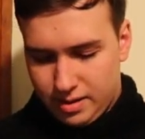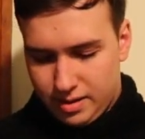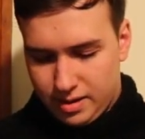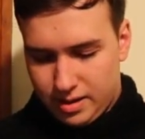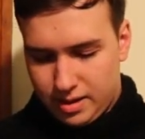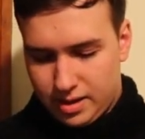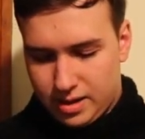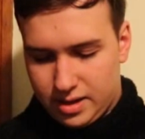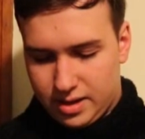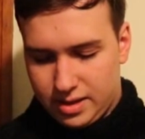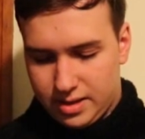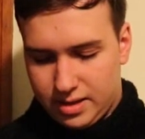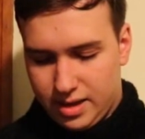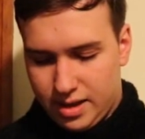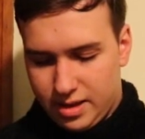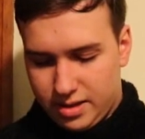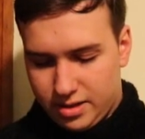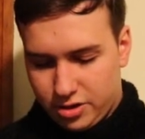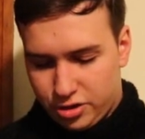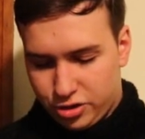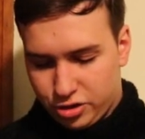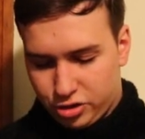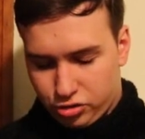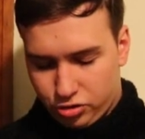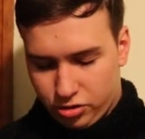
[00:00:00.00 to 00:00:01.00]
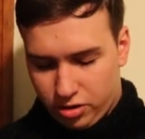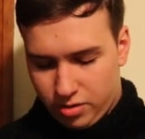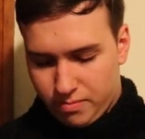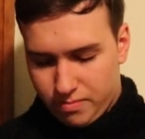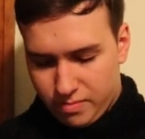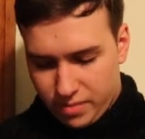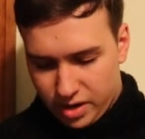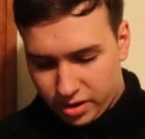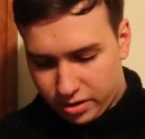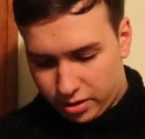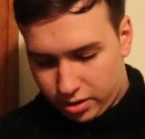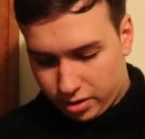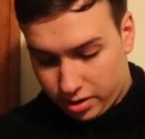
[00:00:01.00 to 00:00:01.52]
Then there's Dream
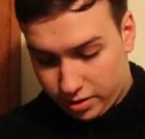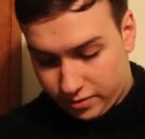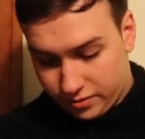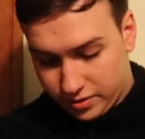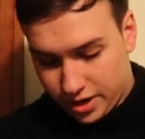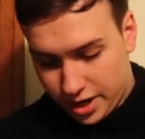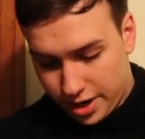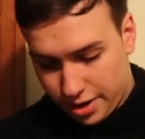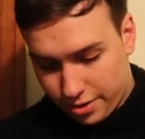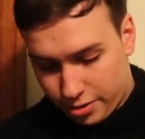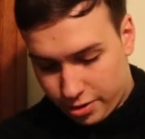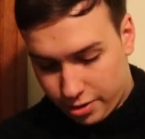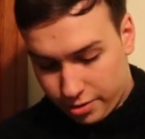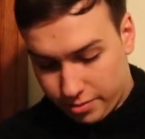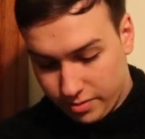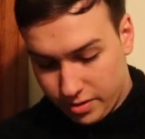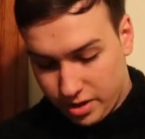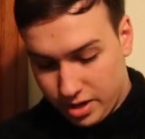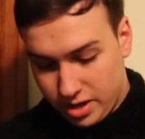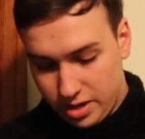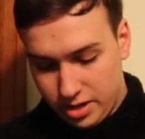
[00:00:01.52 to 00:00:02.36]
Mirror of Terror.